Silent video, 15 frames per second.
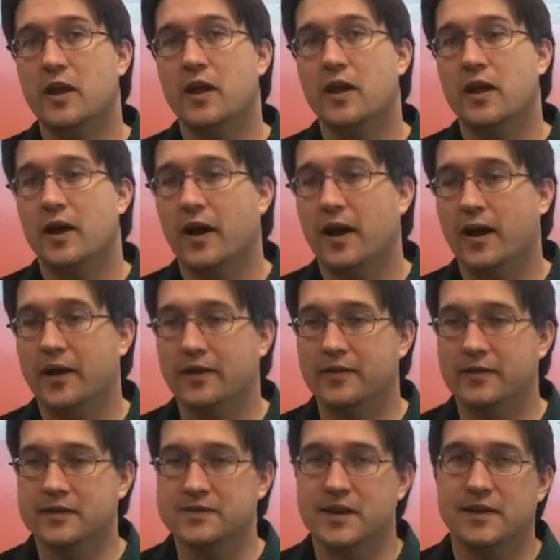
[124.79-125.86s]

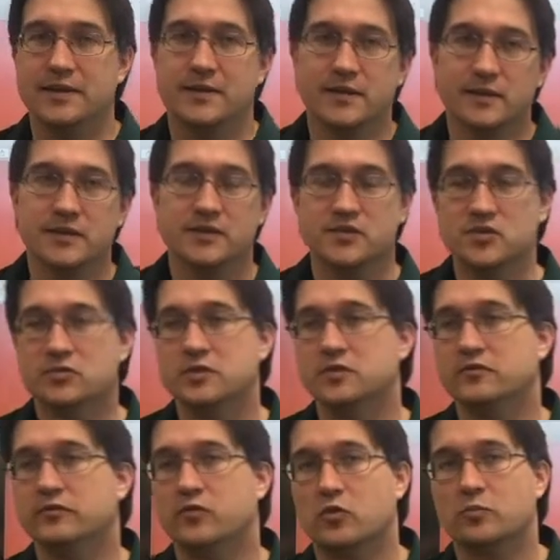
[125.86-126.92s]
that's ideally suited
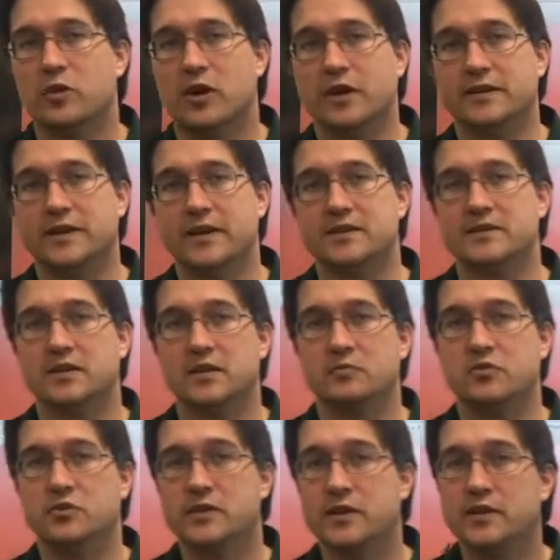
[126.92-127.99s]
for podcasting in
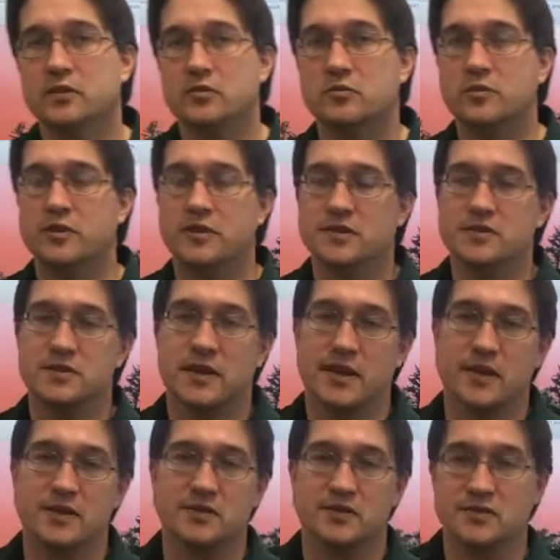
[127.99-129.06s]
particular because it
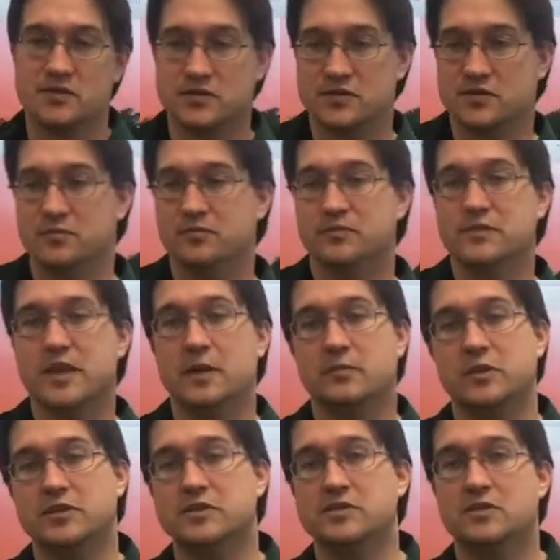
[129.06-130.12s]
has some
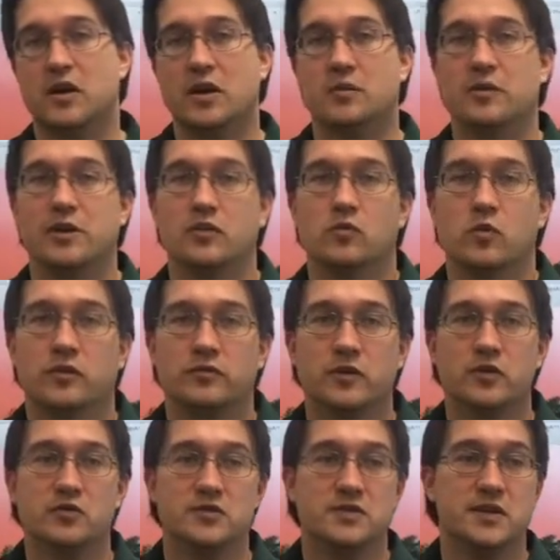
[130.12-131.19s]
templates and automatic
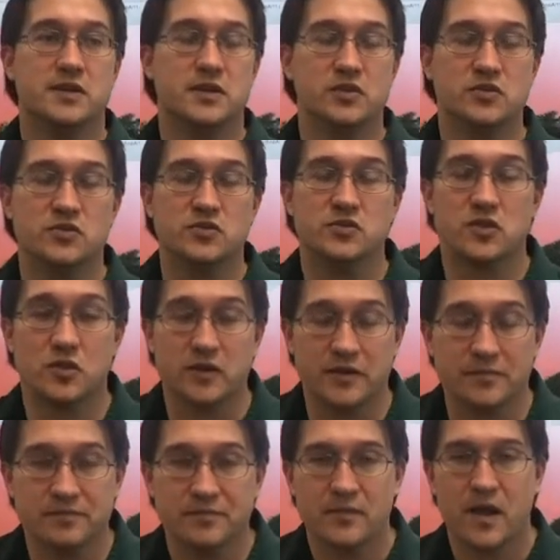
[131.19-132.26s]
workflows that get you started.
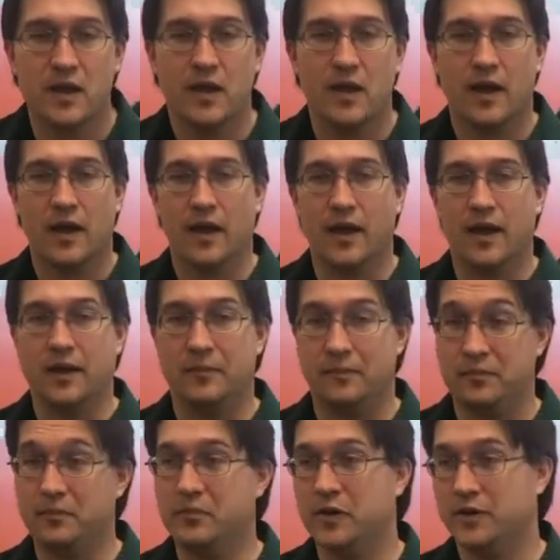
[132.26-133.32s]

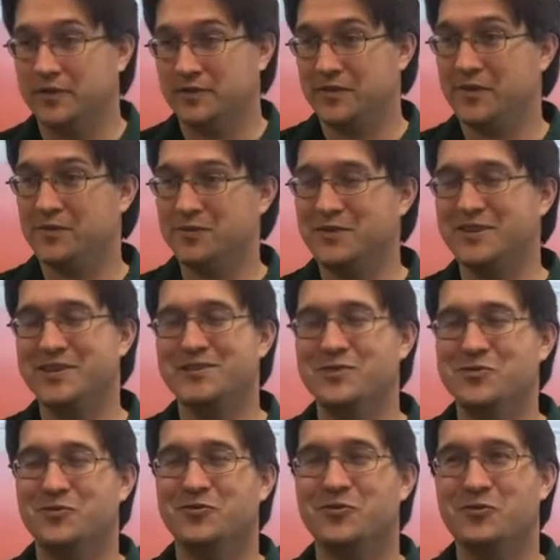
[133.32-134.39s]
But to get you
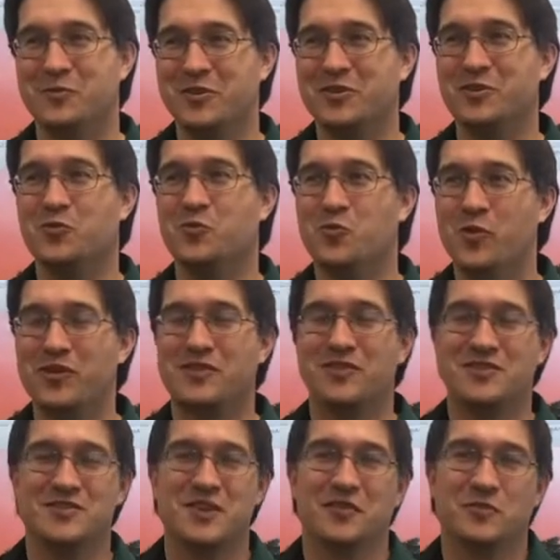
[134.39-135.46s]
familiar with the
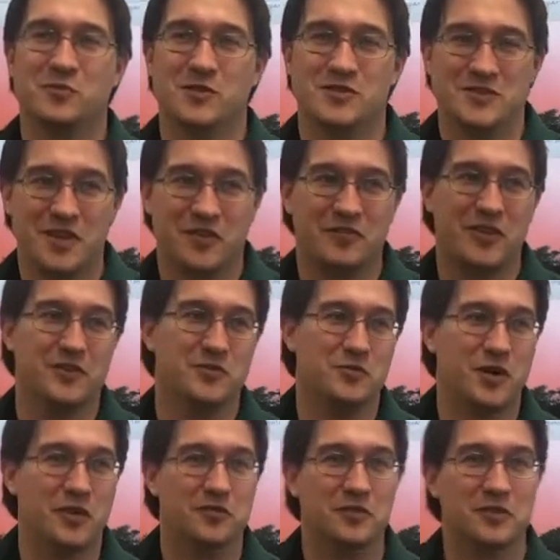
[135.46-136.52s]
software itself, I do
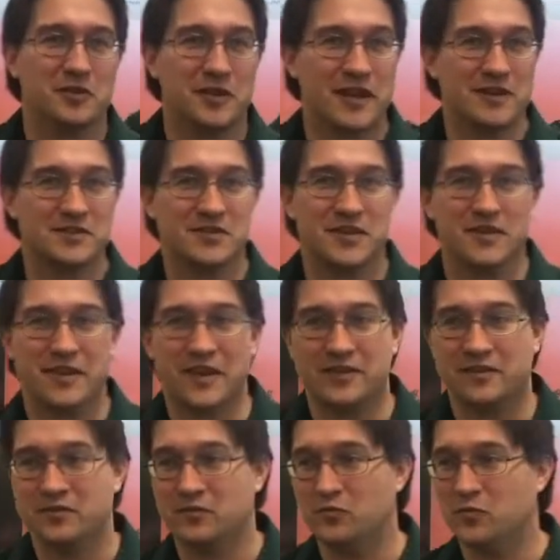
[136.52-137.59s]
offer a class on that,
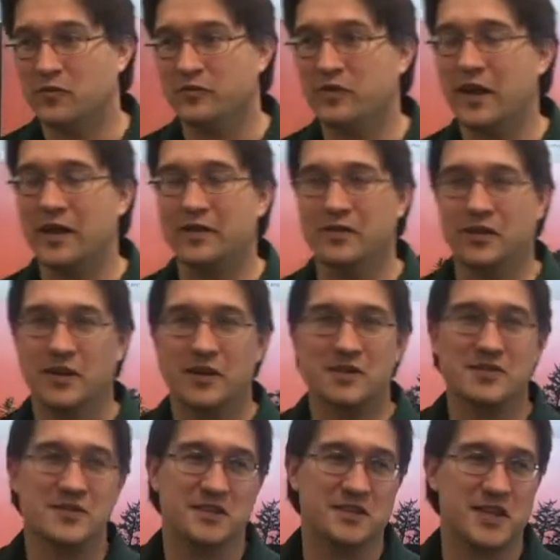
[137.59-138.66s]
and we've had a lot of
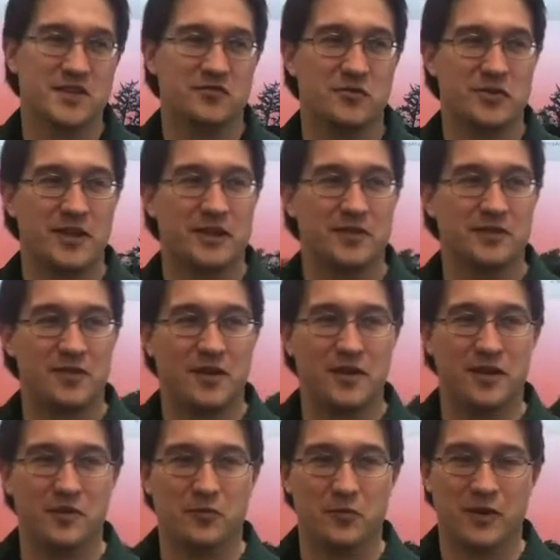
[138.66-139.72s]
success with that.
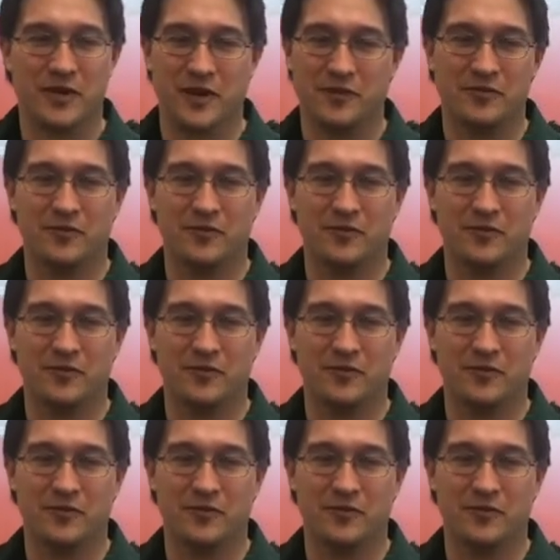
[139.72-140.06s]
We have